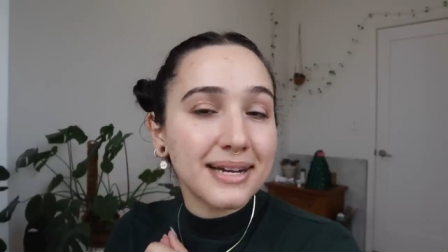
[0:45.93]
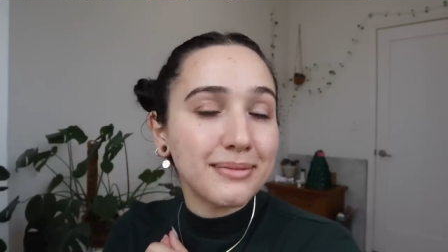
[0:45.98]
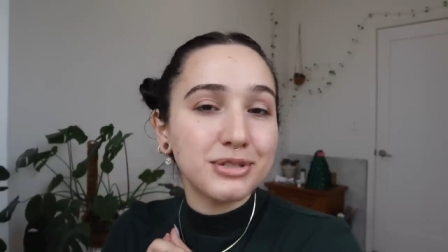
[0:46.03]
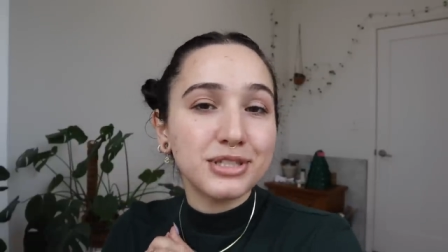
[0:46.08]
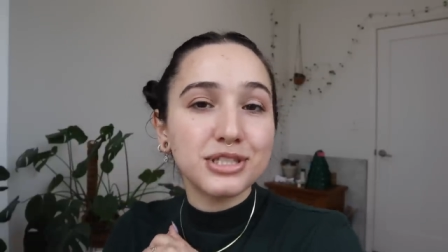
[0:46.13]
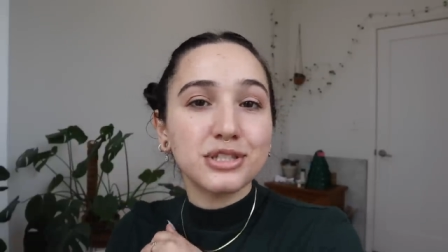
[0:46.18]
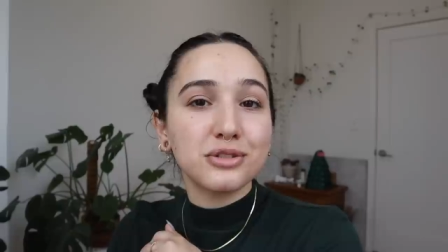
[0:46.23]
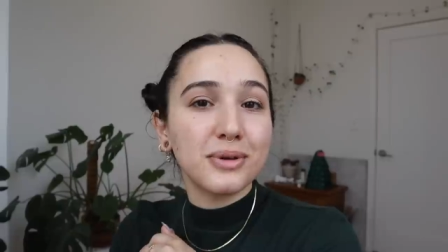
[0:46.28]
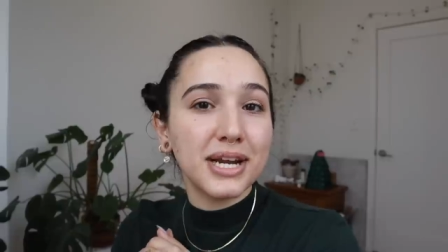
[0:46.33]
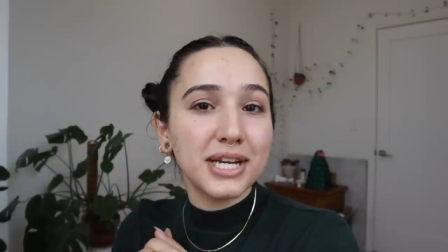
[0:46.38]
I'm
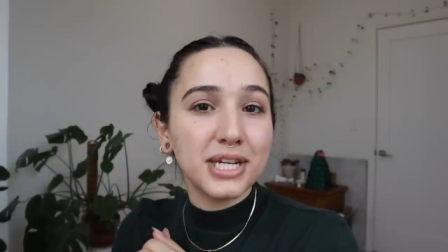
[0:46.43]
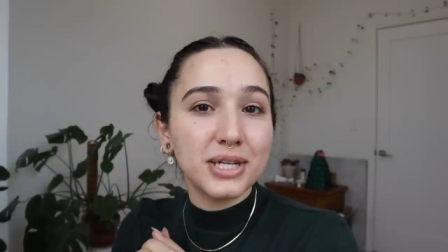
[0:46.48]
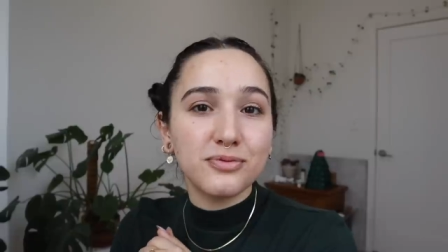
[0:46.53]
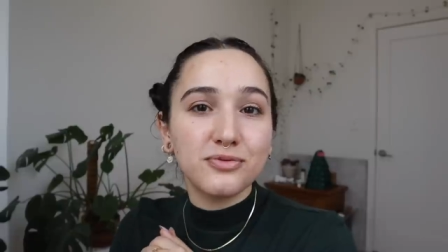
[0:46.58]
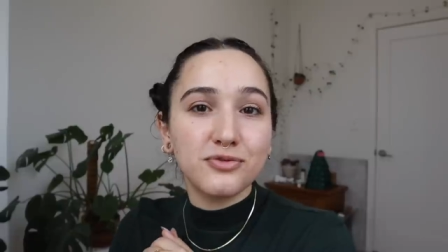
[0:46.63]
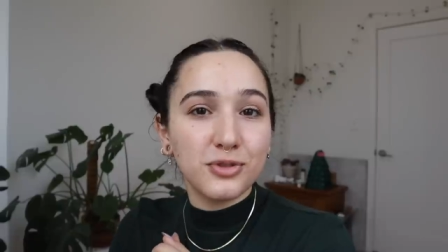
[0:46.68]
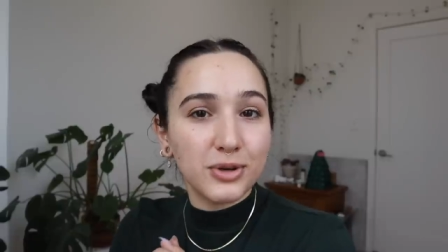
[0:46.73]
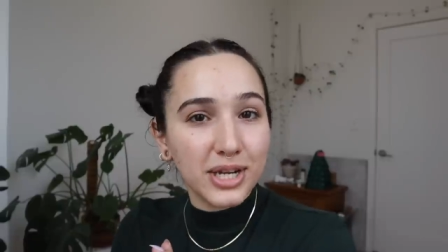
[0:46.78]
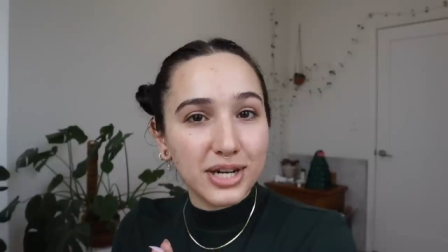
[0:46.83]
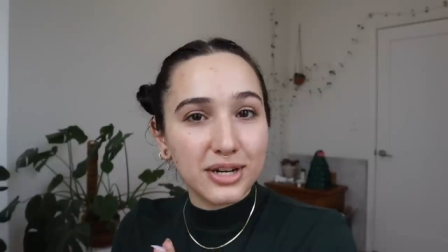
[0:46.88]
just a
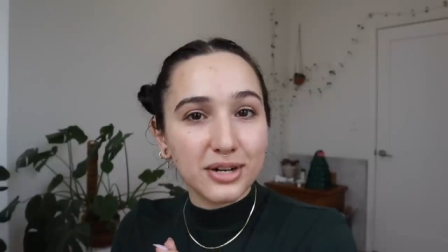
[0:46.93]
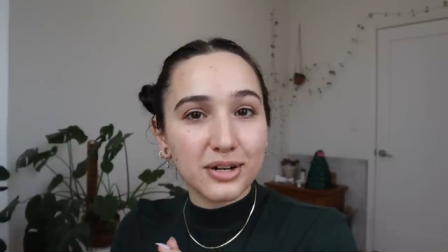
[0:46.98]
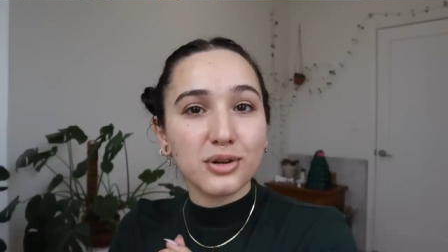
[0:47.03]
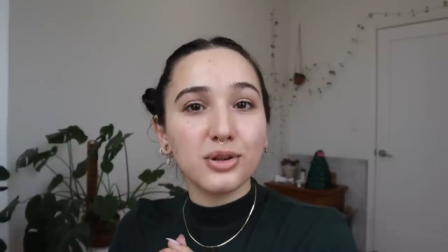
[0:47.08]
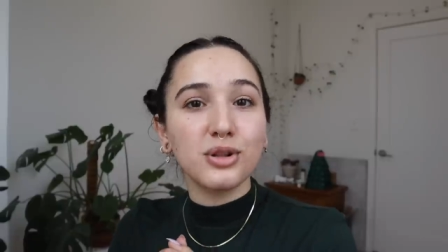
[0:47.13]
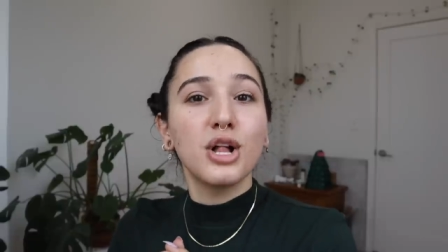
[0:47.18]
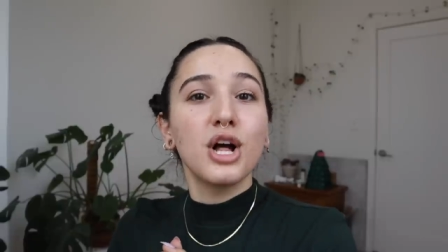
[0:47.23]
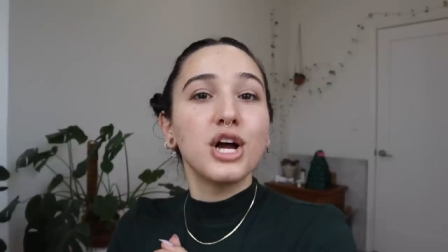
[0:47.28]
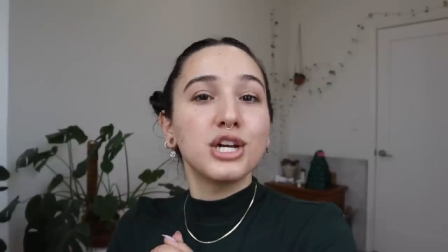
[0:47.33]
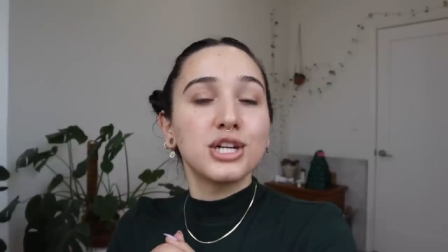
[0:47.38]
random foodie
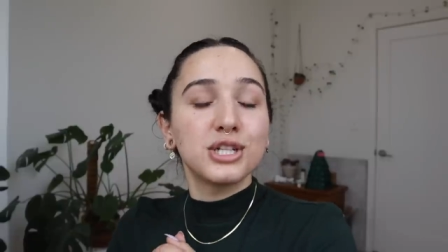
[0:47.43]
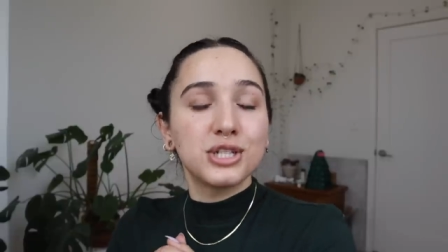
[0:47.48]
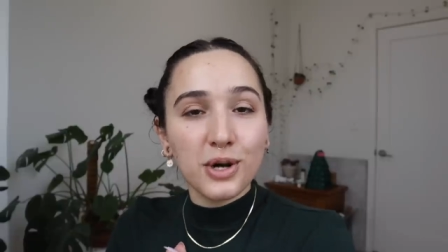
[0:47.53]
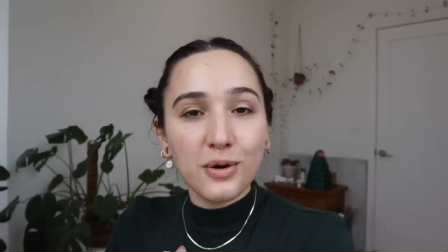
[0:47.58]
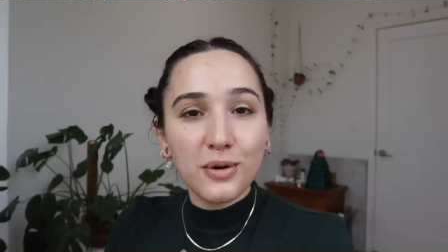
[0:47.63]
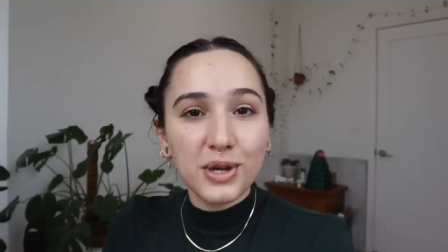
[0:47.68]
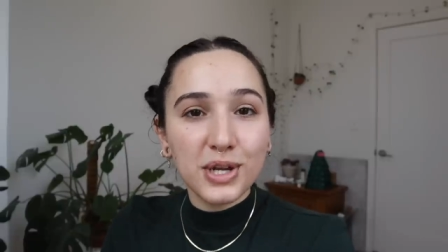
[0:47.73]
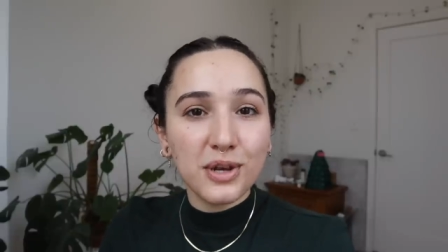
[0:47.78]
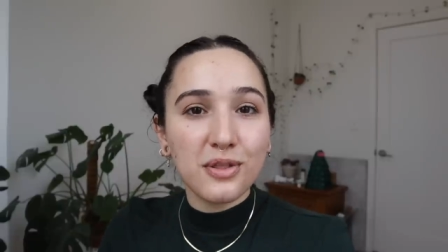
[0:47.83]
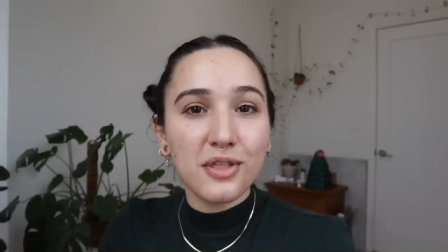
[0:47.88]
girl
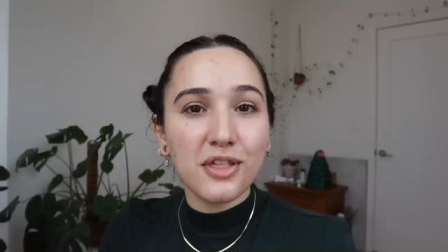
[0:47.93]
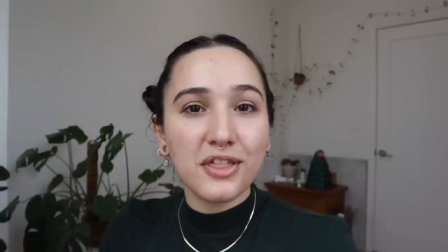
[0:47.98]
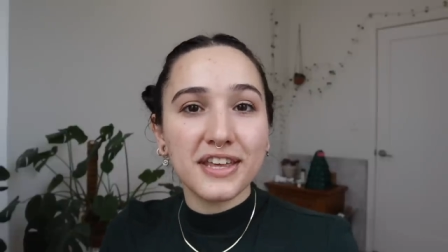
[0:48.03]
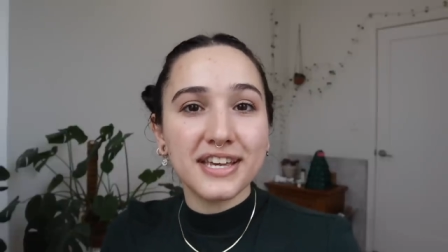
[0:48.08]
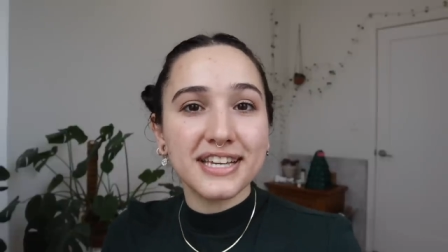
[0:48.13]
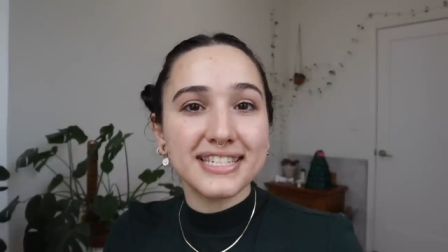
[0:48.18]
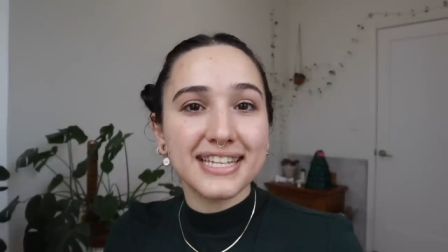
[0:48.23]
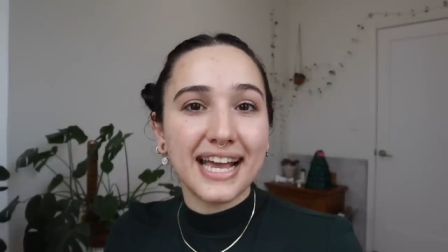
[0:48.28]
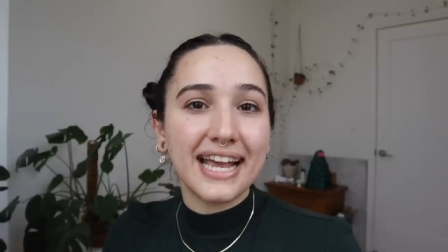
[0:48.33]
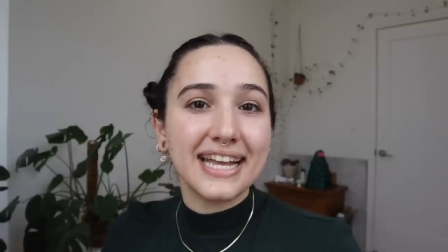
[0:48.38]
showing you the
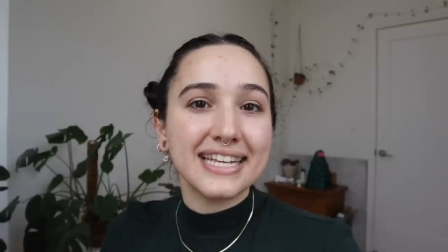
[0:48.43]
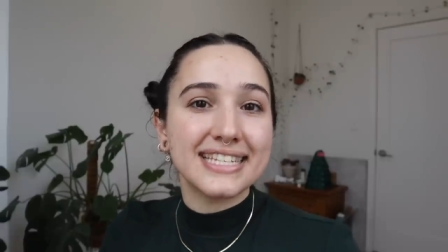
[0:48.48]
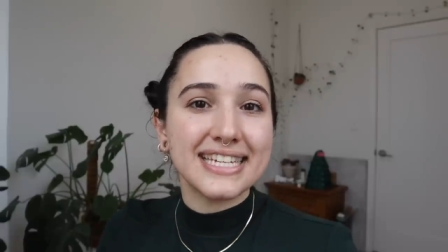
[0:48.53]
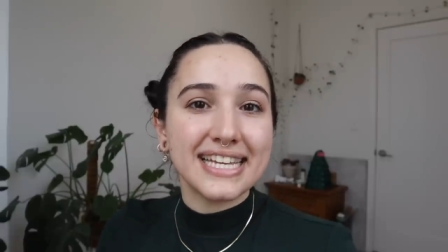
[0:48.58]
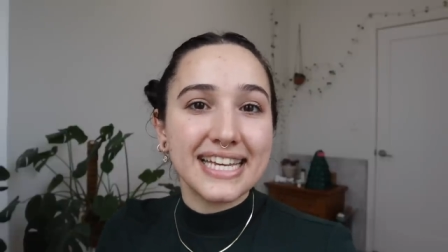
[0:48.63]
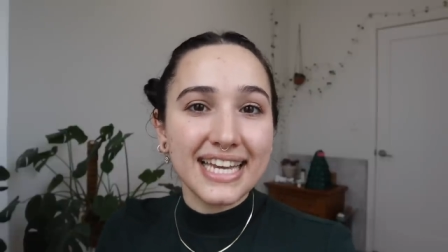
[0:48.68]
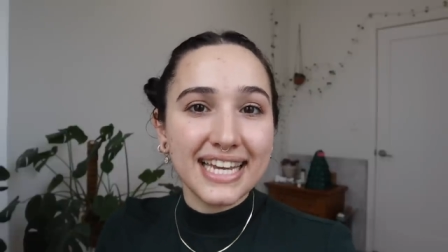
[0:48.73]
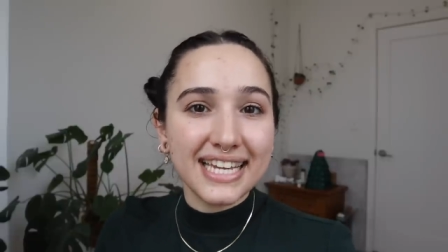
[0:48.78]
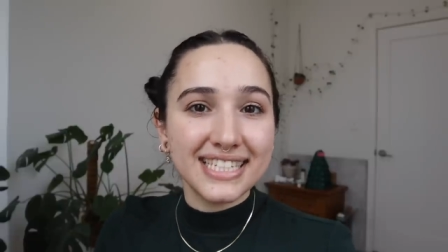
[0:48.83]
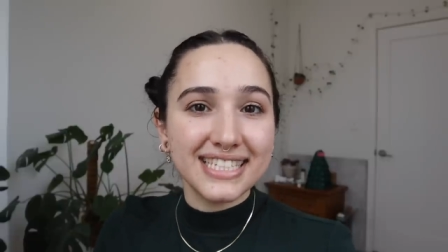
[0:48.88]
things I get
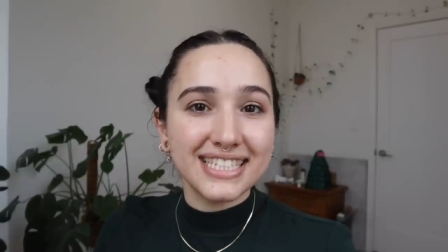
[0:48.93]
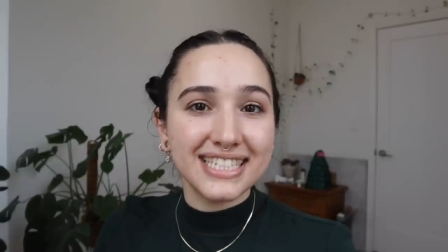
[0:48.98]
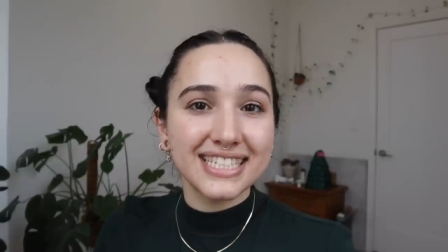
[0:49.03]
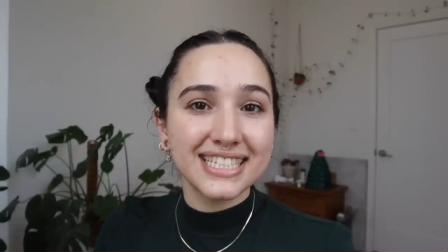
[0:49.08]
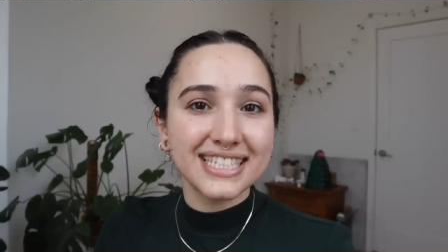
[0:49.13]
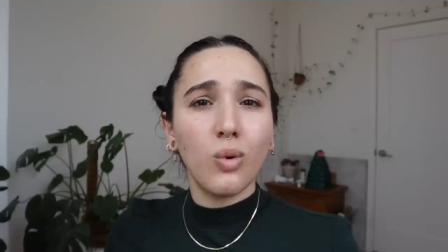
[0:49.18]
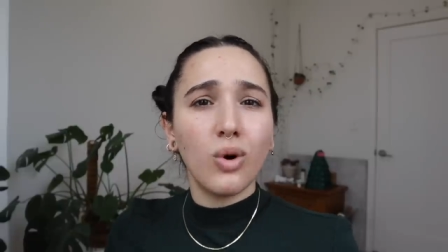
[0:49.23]
to eat